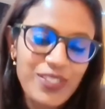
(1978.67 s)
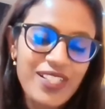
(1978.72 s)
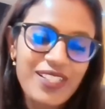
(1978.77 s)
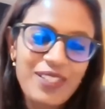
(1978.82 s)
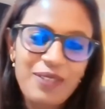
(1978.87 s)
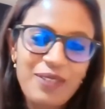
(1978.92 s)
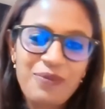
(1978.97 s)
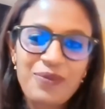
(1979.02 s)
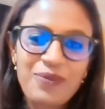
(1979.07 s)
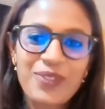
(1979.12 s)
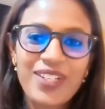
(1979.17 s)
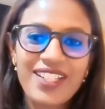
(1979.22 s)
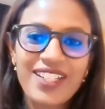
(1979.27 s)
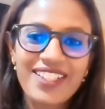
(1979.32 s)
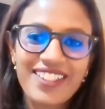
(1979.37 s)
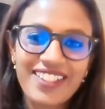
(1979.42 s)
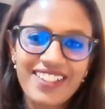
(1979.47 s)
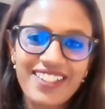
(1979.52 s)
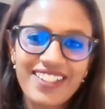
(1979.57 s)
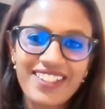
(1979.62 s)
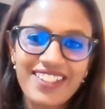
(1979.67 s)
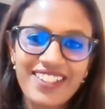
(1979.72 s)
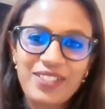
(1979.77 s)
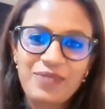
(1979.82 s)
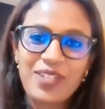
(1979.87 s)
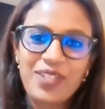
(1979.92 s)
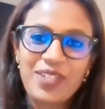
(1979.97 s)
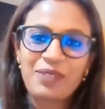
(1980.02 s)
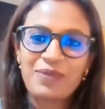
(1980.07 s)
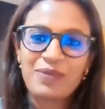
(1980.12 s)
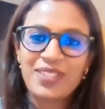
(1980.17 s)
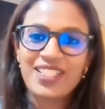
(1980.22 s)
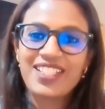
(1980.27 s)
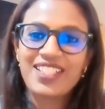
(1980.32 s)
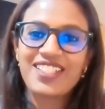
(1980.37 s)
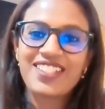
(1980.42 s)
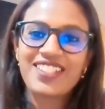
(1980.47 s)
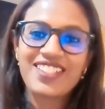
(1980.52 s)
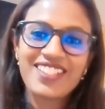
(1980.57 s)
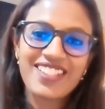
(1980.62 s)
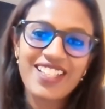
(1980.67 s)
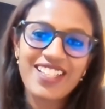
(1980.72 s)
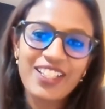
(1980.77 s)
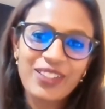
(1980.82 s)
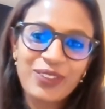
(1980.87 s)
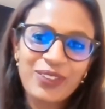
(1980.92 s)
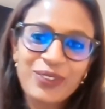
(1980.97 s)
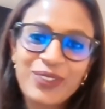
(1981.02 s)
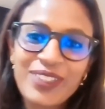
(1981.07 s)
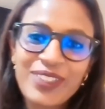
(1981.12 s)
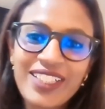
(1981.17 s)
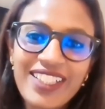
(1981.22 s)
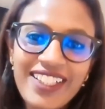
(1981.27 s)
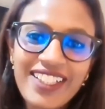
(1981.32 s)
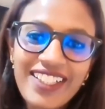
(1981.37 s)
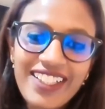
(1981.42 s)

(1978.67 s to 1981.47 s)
Those are some great recommendations, Atul.